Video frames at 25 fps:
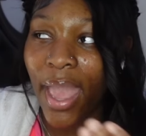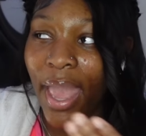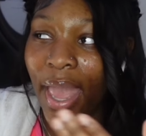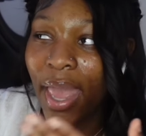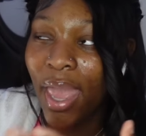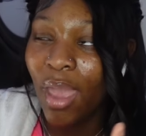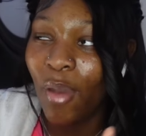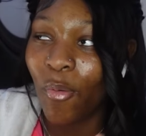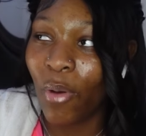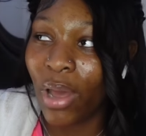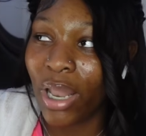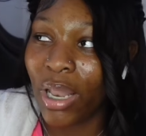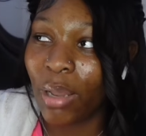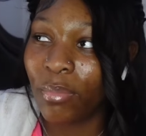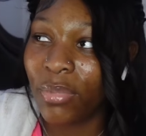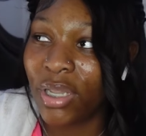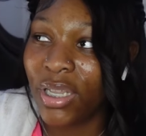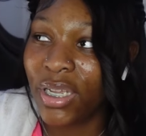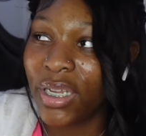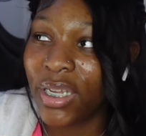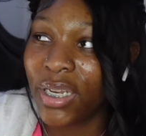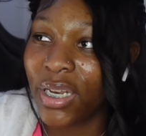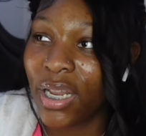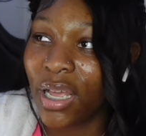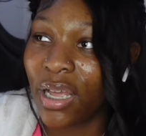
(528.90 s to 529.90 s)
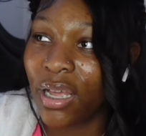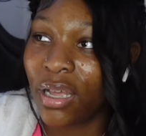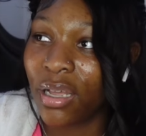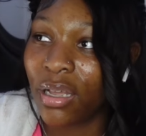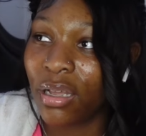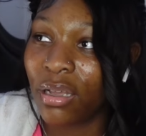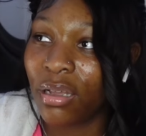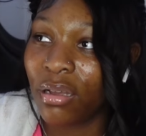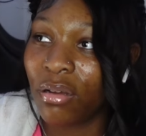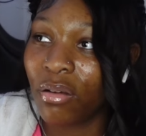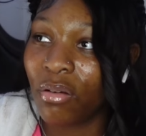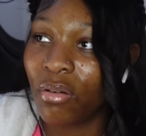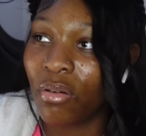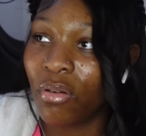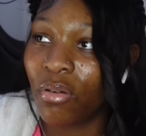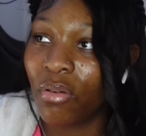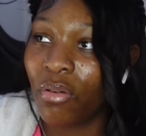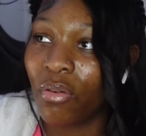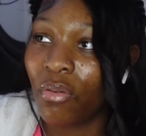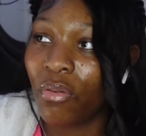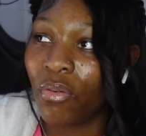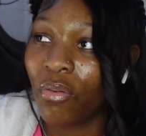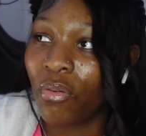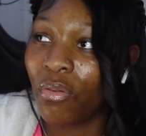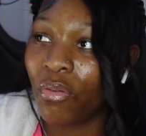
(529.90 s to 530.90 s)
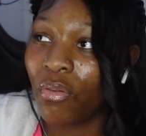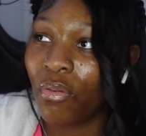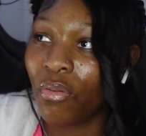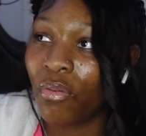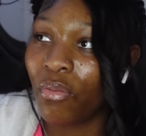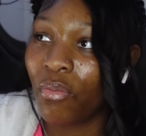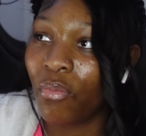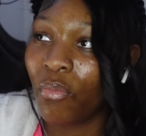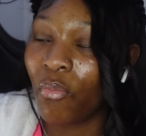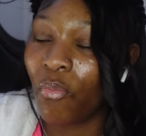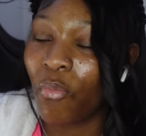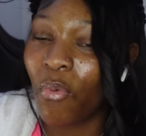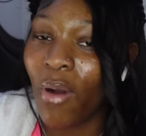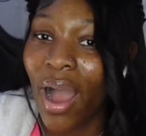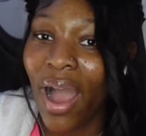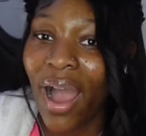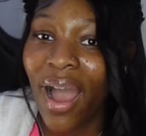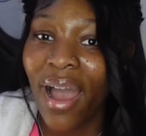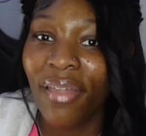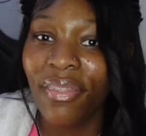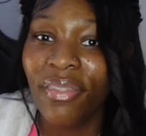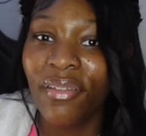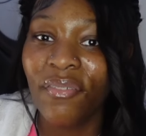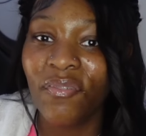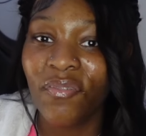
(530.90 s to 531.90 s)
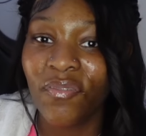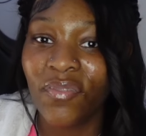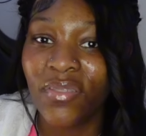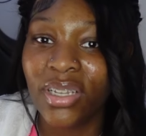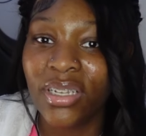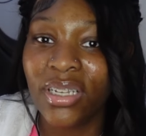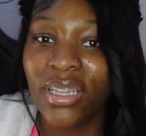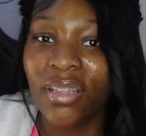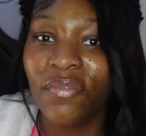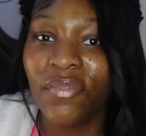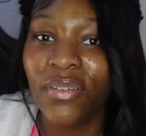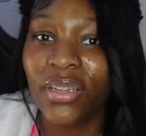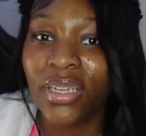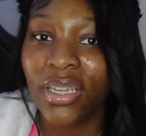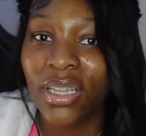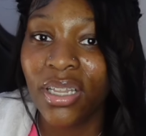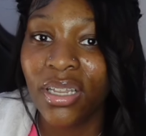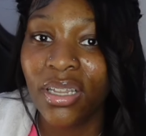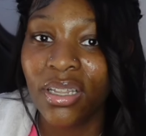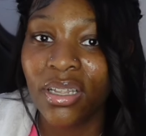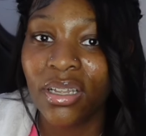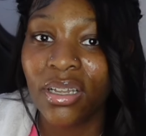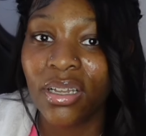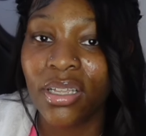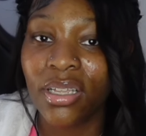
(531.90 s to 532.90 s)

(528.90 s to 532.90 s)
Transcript: and while i'm looking at her why the, did vanilla